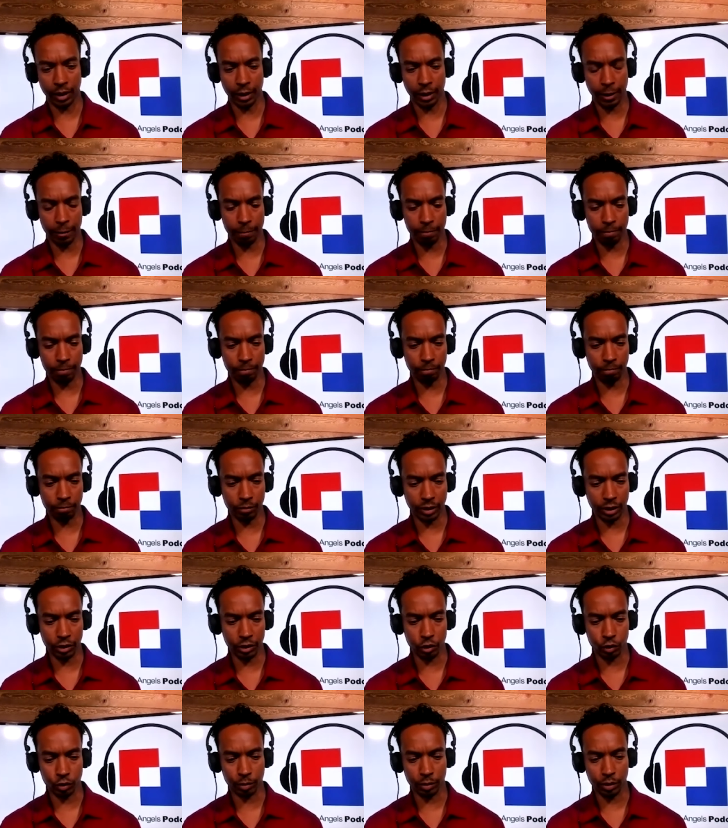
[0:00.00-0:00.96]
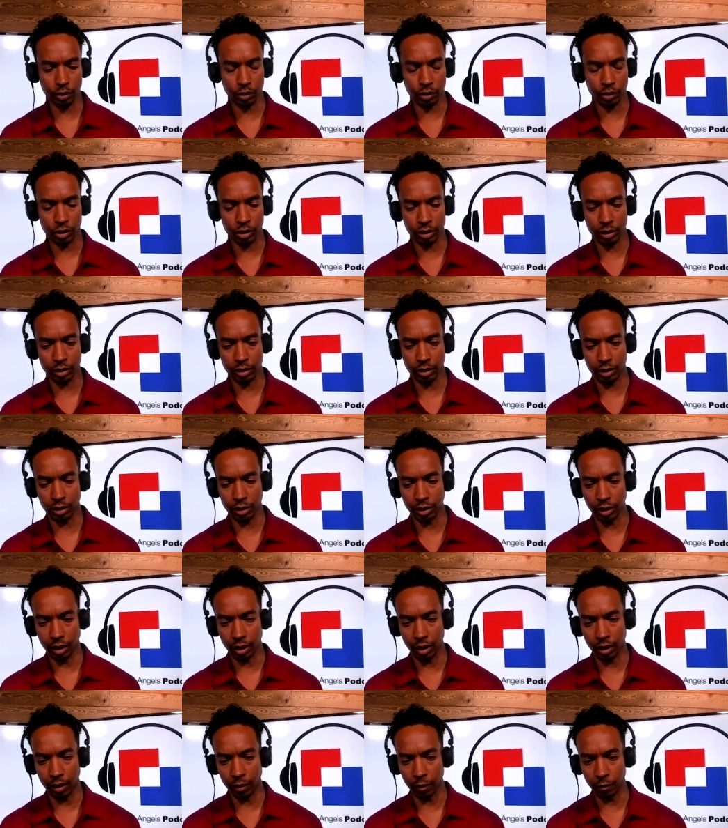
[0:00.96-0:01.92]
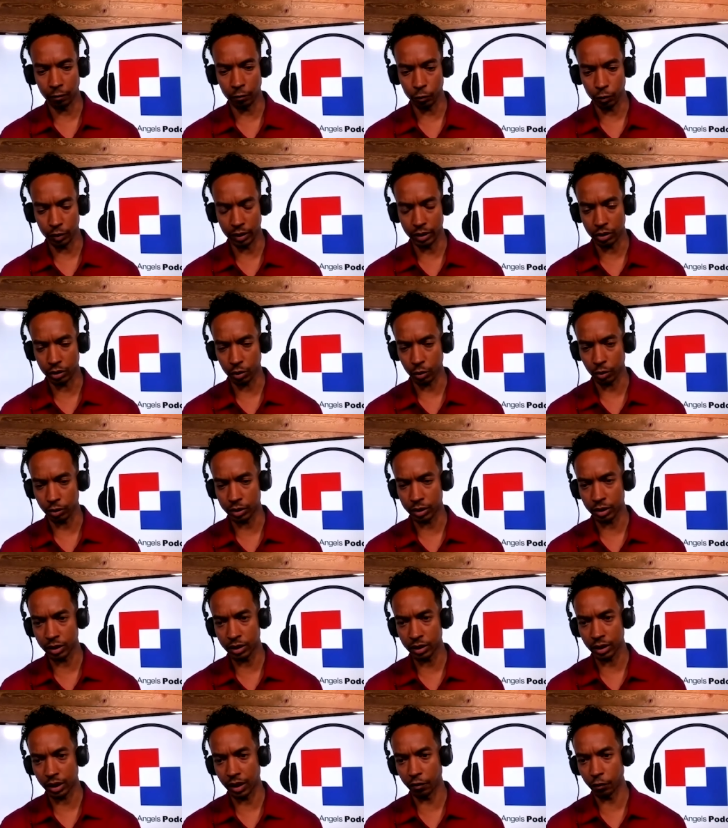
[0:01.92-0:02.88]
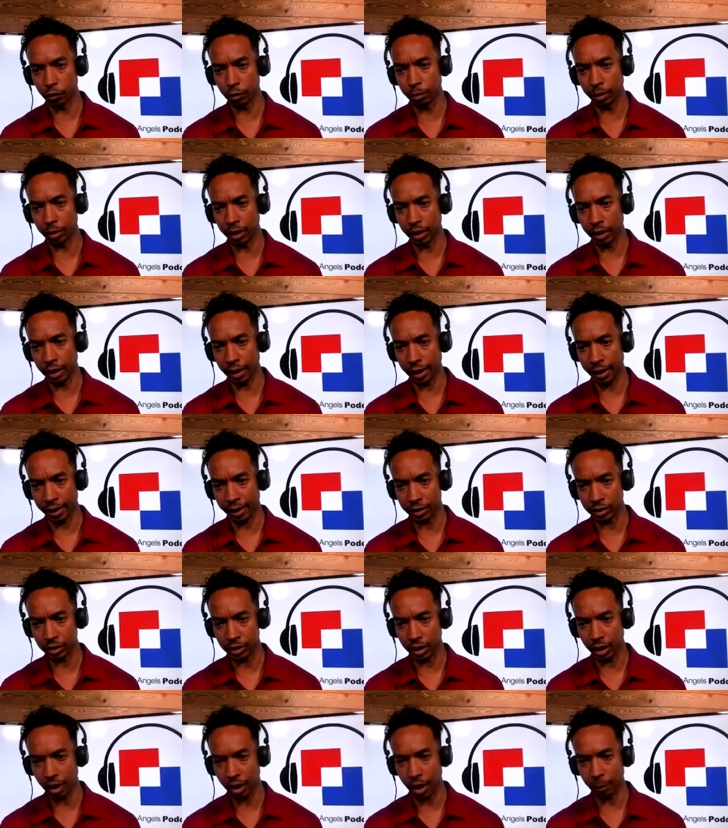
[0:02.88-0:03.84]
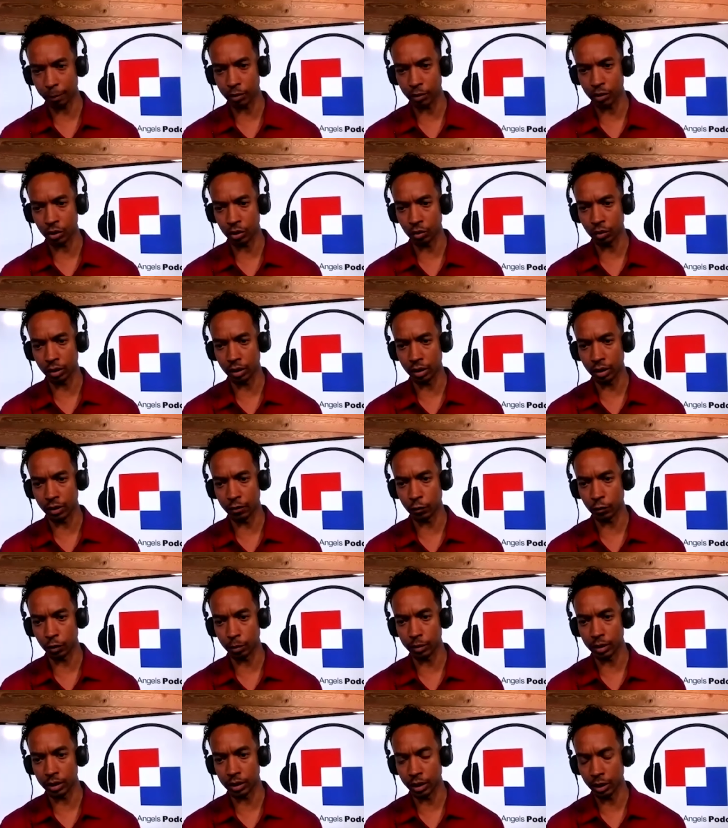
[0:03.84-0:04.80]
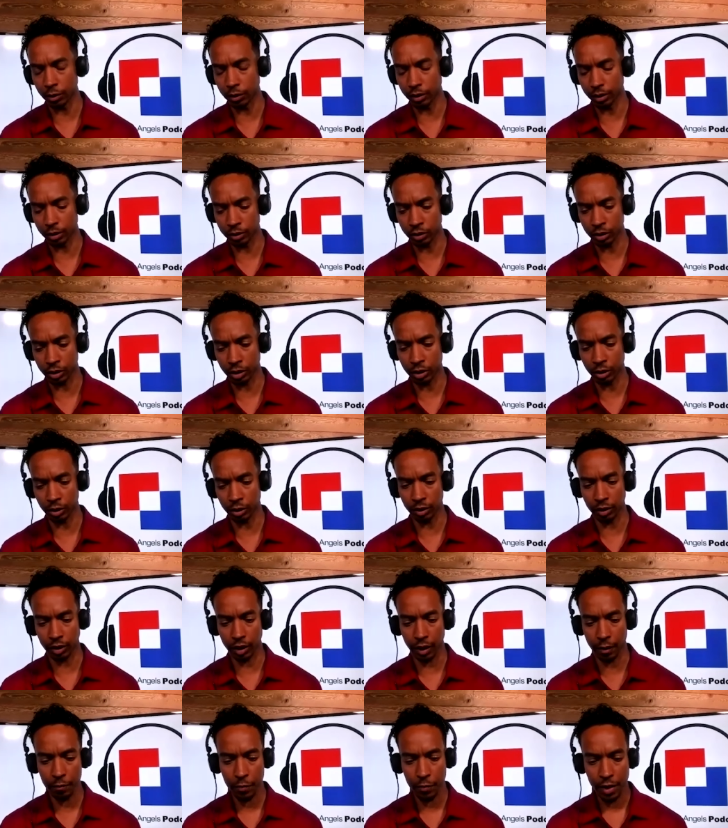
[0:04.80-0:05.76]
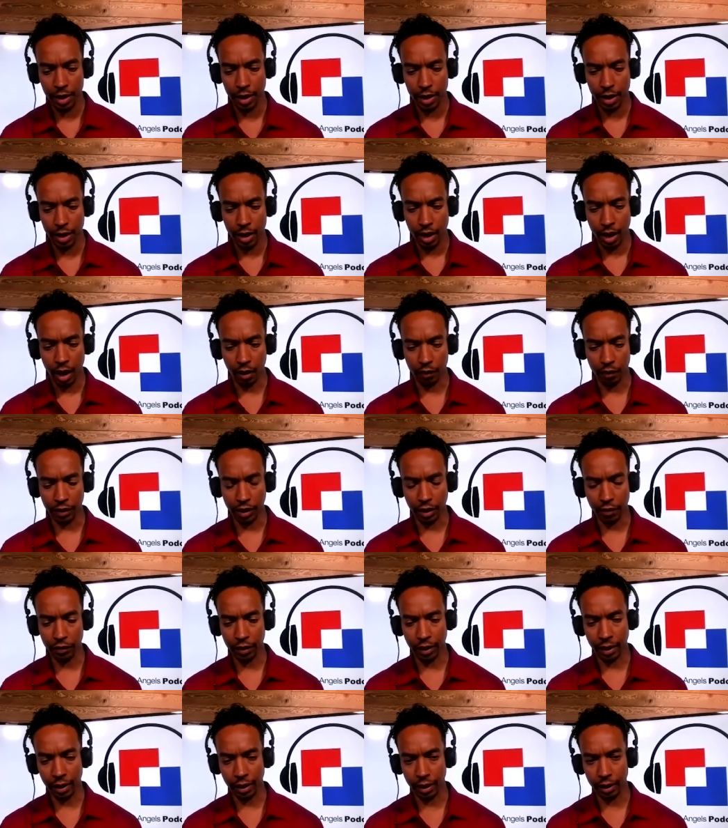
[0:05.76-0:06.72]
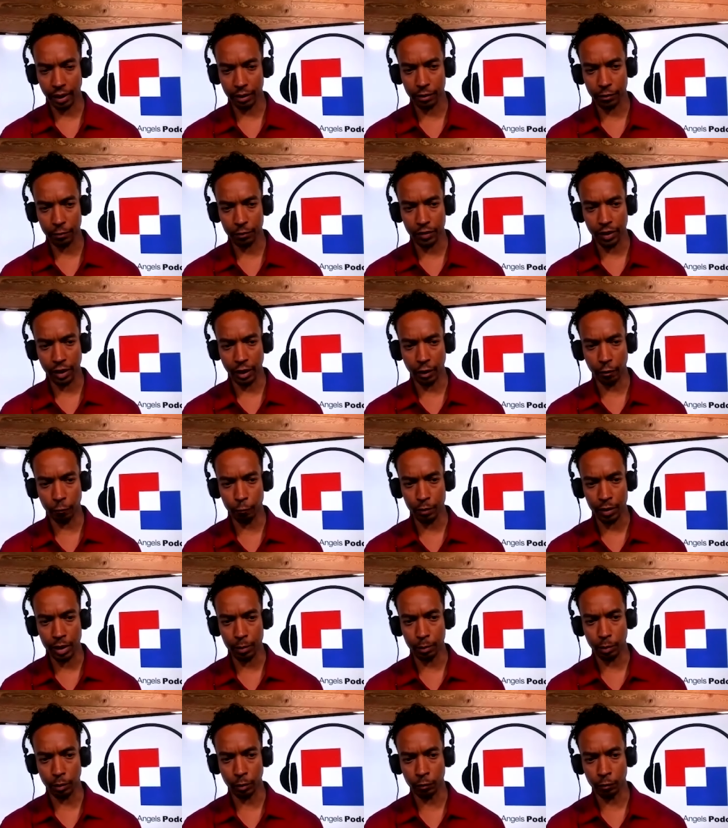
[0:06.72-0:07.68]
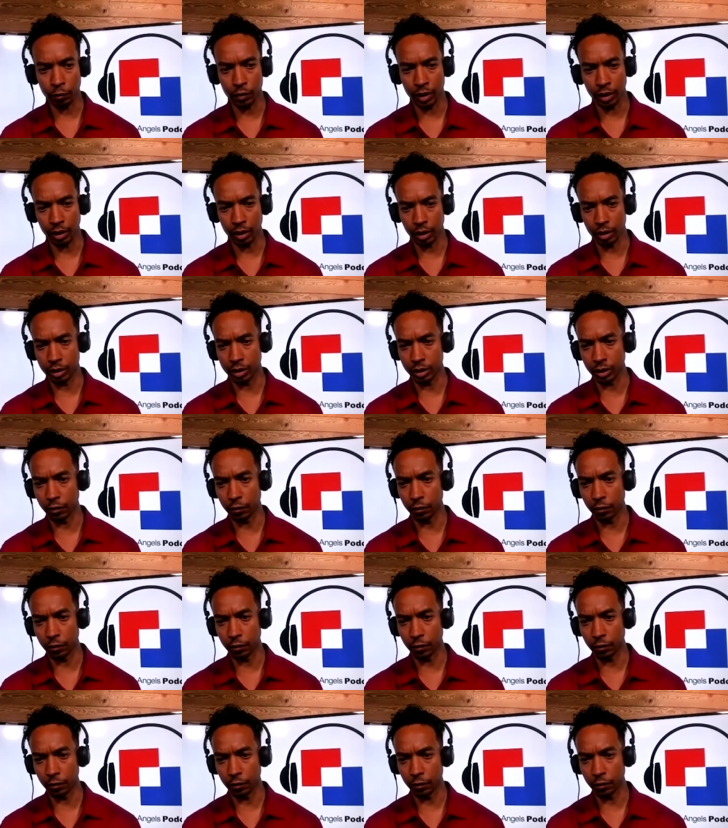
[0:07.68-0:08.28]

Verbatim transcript: um, distribution of resources and everybody has the opportunity for material security. On the other hand, if people feel as